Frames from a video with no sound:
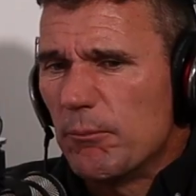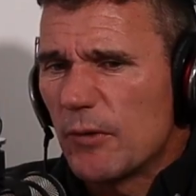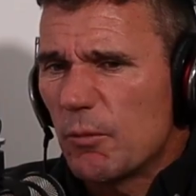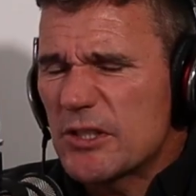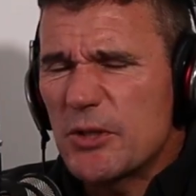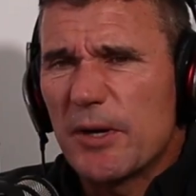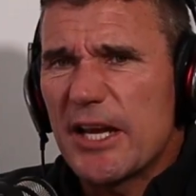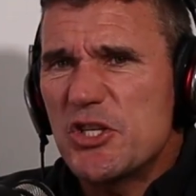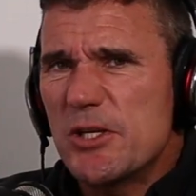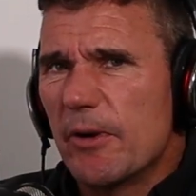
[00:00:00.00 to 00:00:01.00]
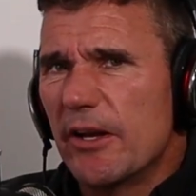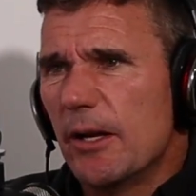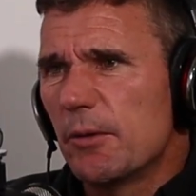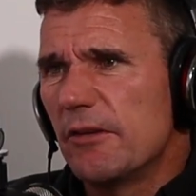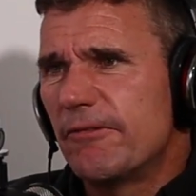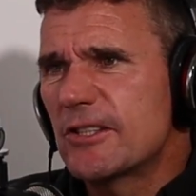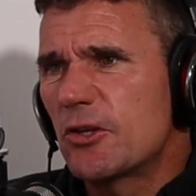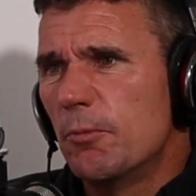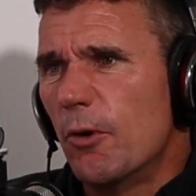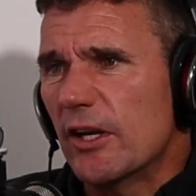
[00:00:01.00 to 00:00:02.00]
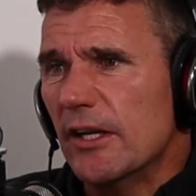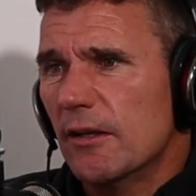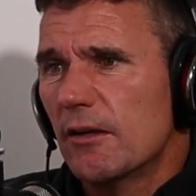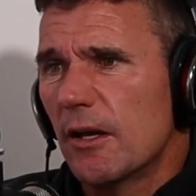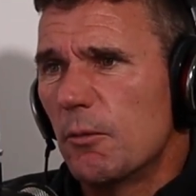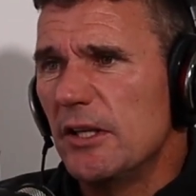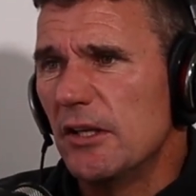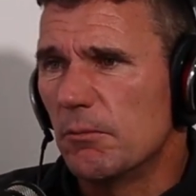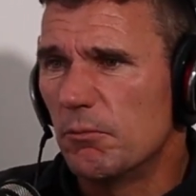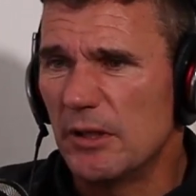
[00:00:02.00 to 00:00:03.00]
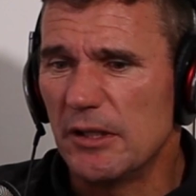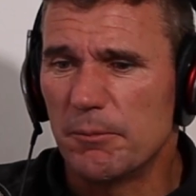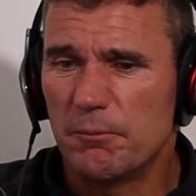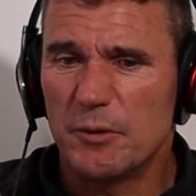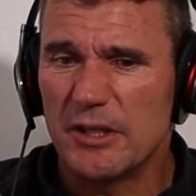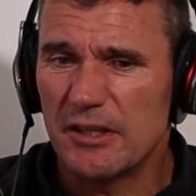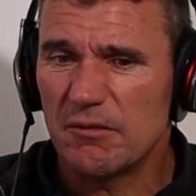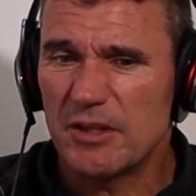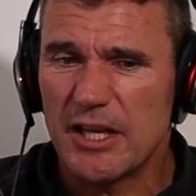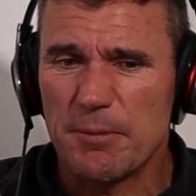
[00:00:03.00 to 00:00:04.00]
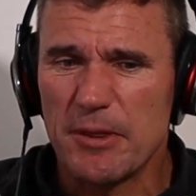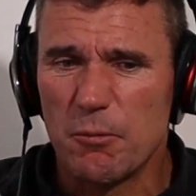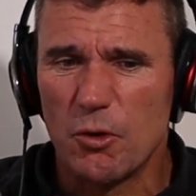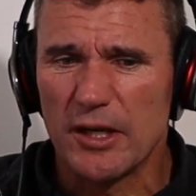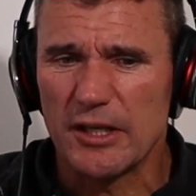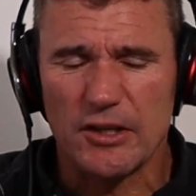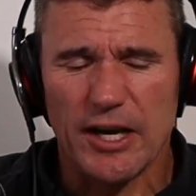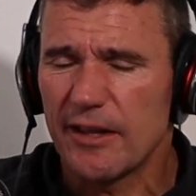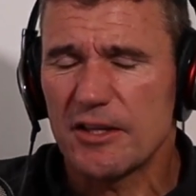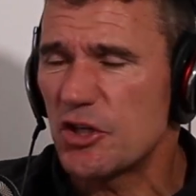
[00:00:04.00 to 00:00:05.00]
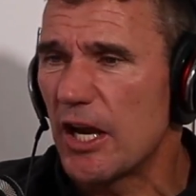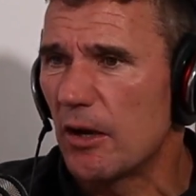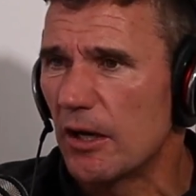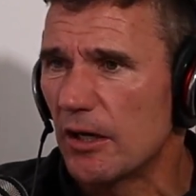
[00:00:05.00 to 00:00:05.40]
what's your relationship like now with your physical body? Like when you get up in the morning and you're out of the shower